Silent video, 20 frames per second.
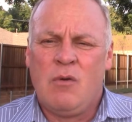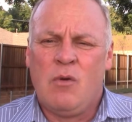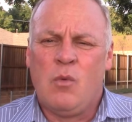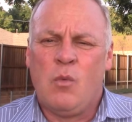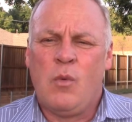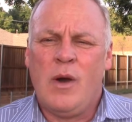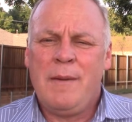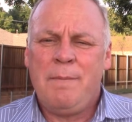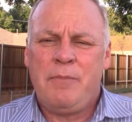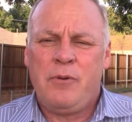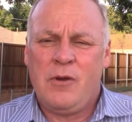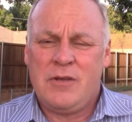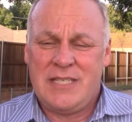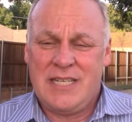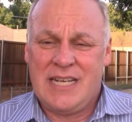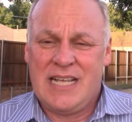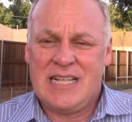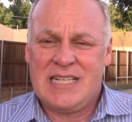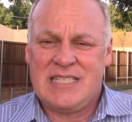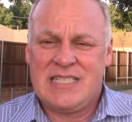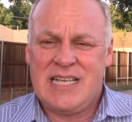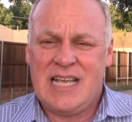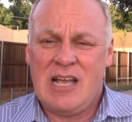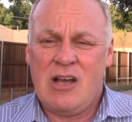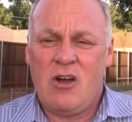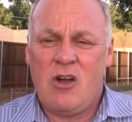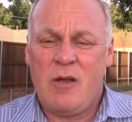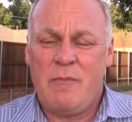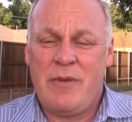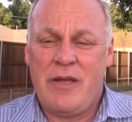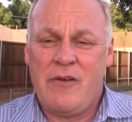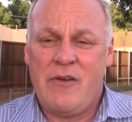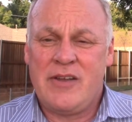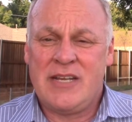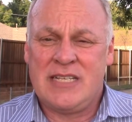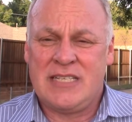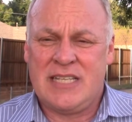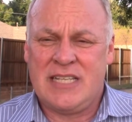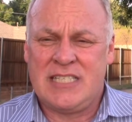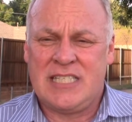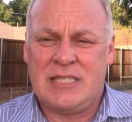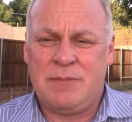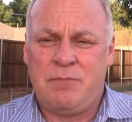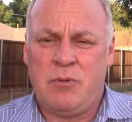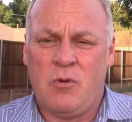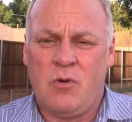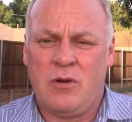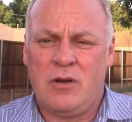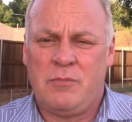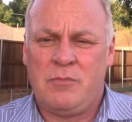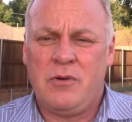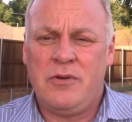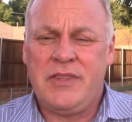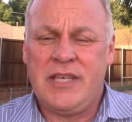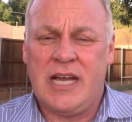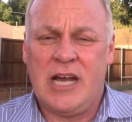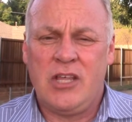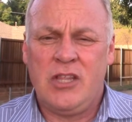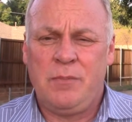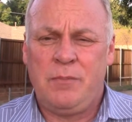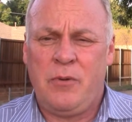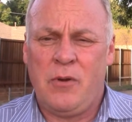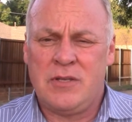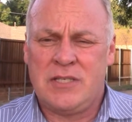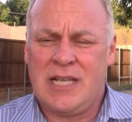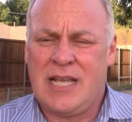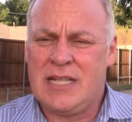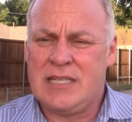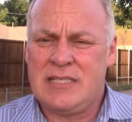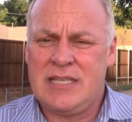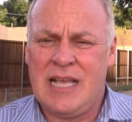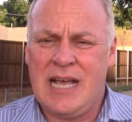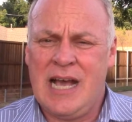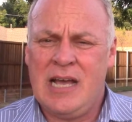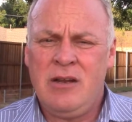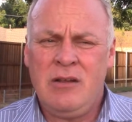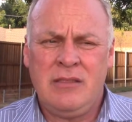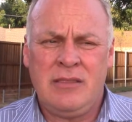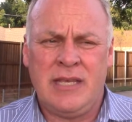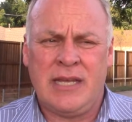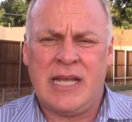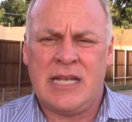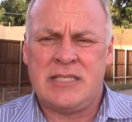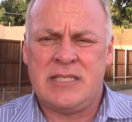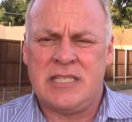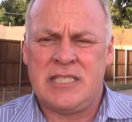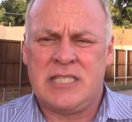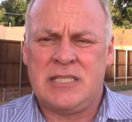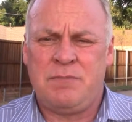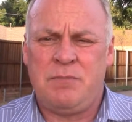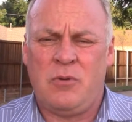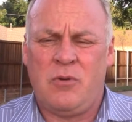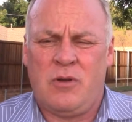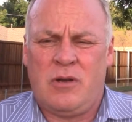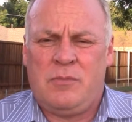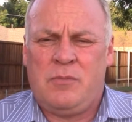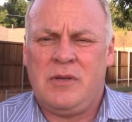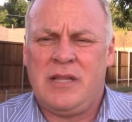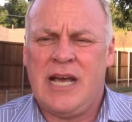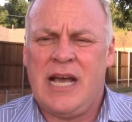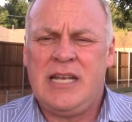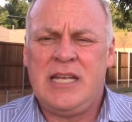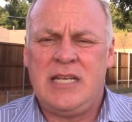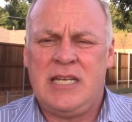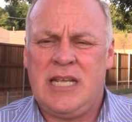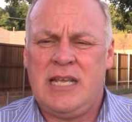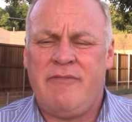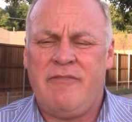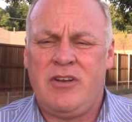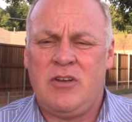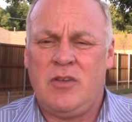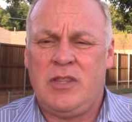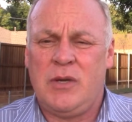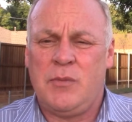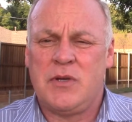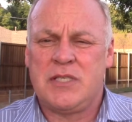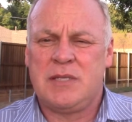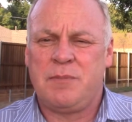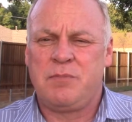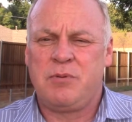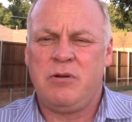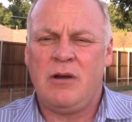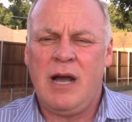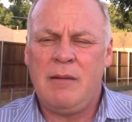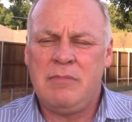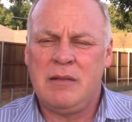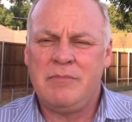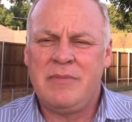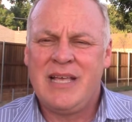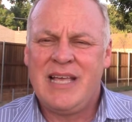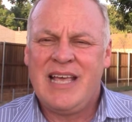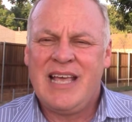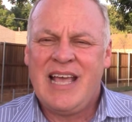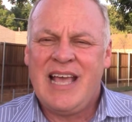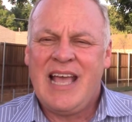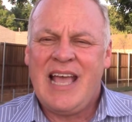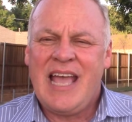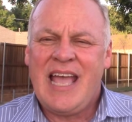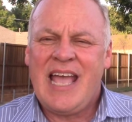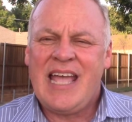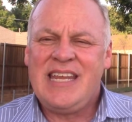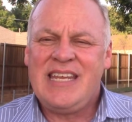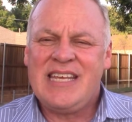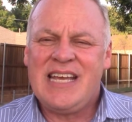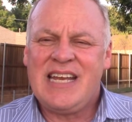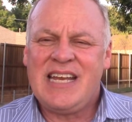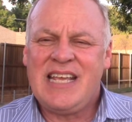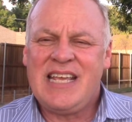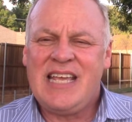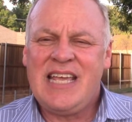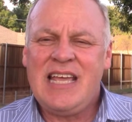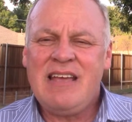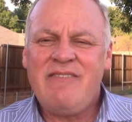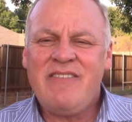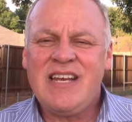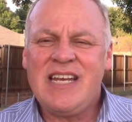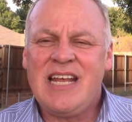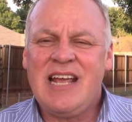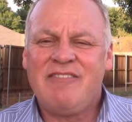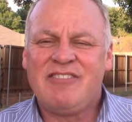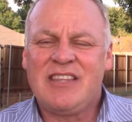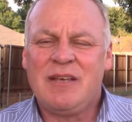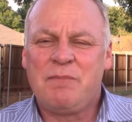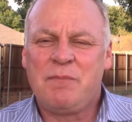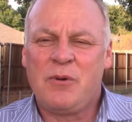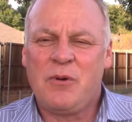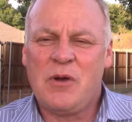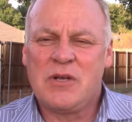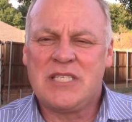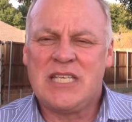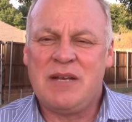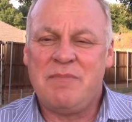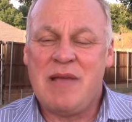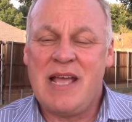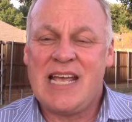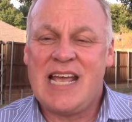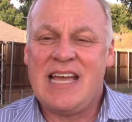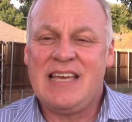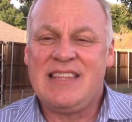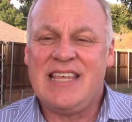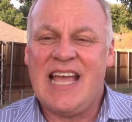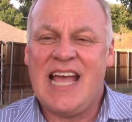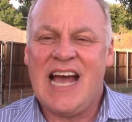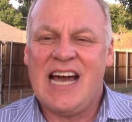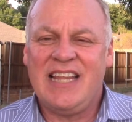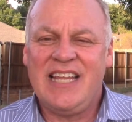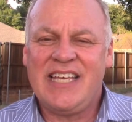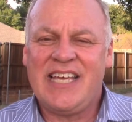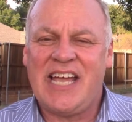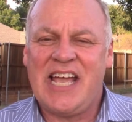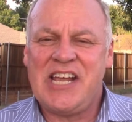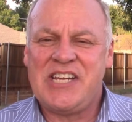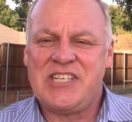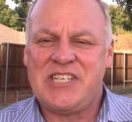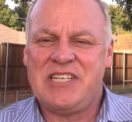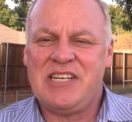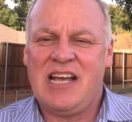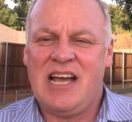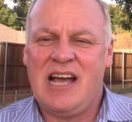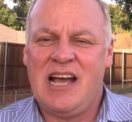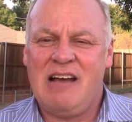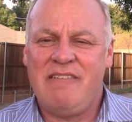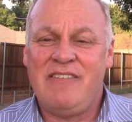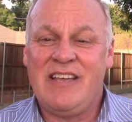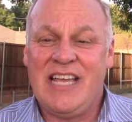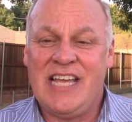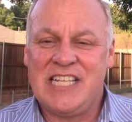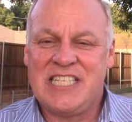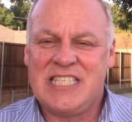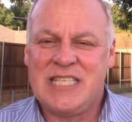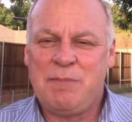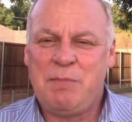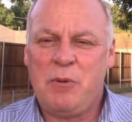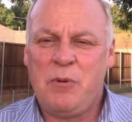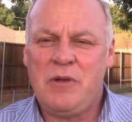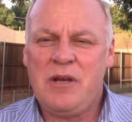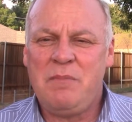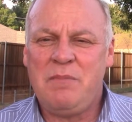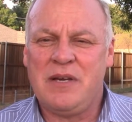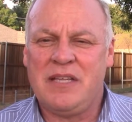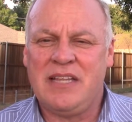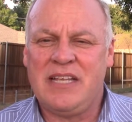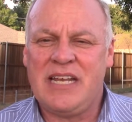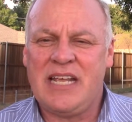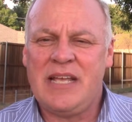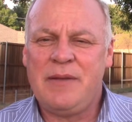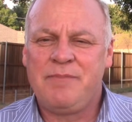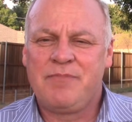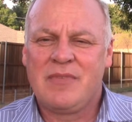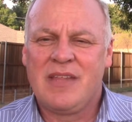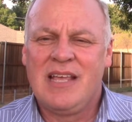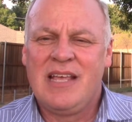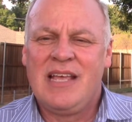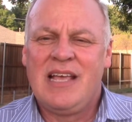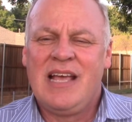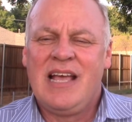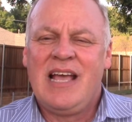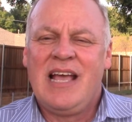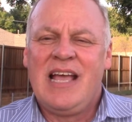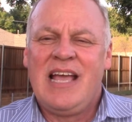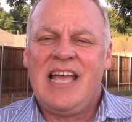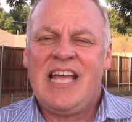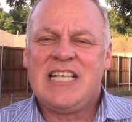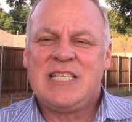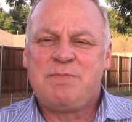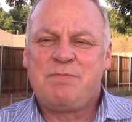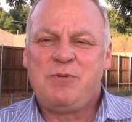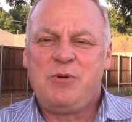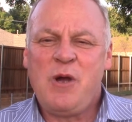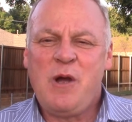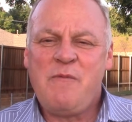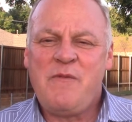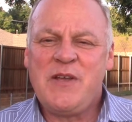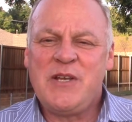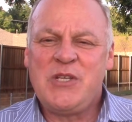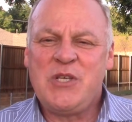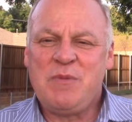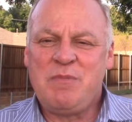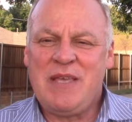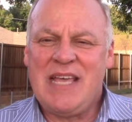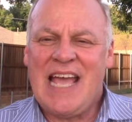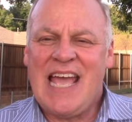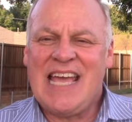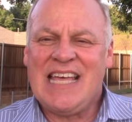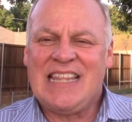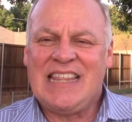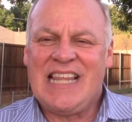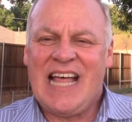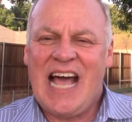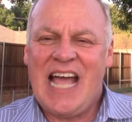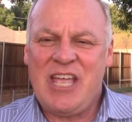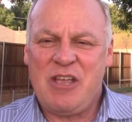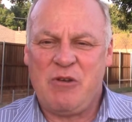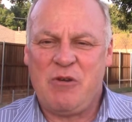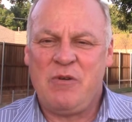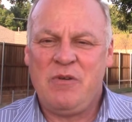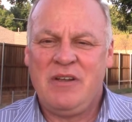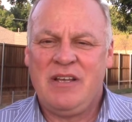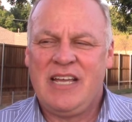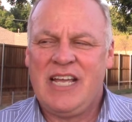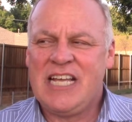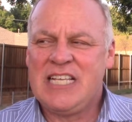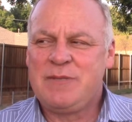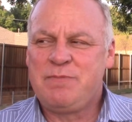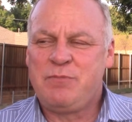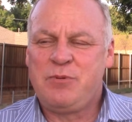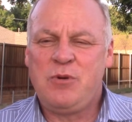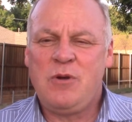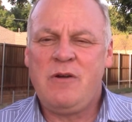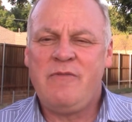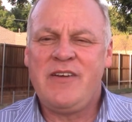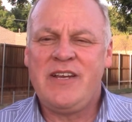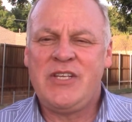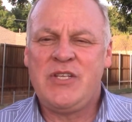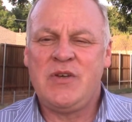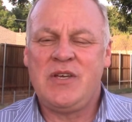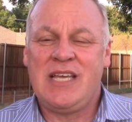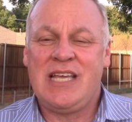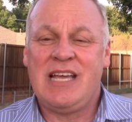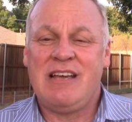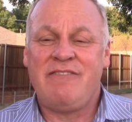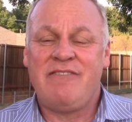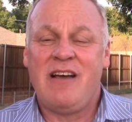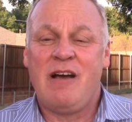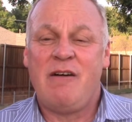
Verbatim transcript: One person can say our marriage is insupportable, the other person can say I don't think it's insupportable, I didn't even know there was a problem. And yet even if the person making the allegation of insupportability is proven to be a liar, is proven to give